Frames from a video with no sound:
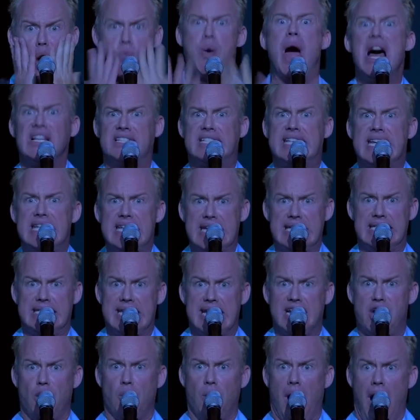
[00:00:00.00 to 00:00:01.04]
Well, did he
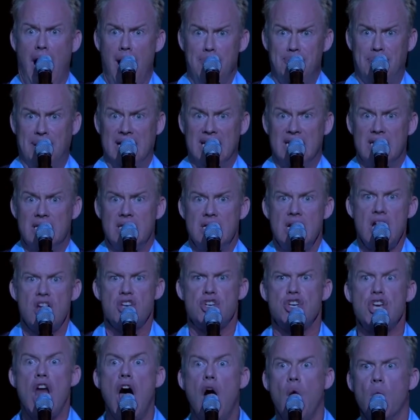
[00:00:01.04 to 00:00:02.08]
dig her up?
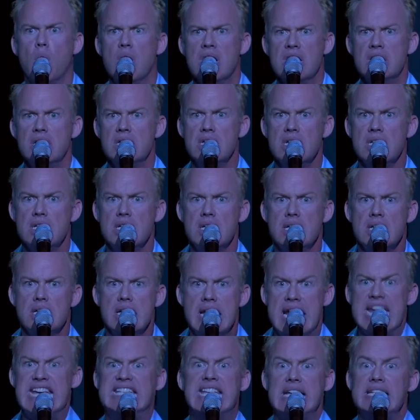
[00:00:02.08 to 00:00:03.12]
No.
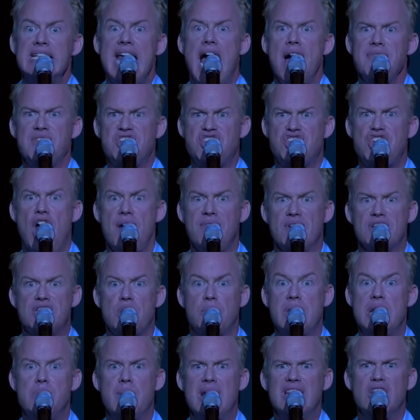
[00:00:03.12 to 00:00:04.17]
He didn't have a shovel,
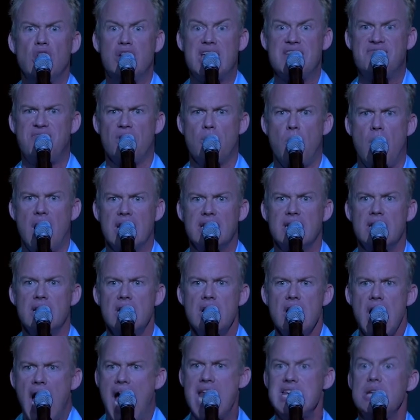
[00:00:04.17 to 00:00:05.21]
so he went looking for one.
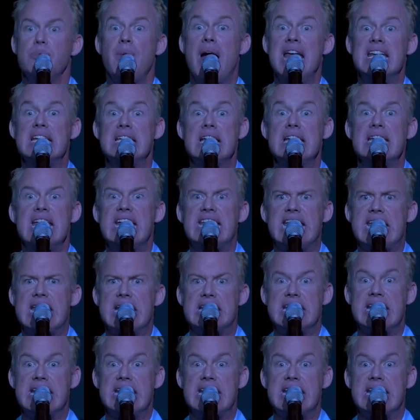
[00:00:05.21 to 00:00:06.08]
And he ran into Nikki,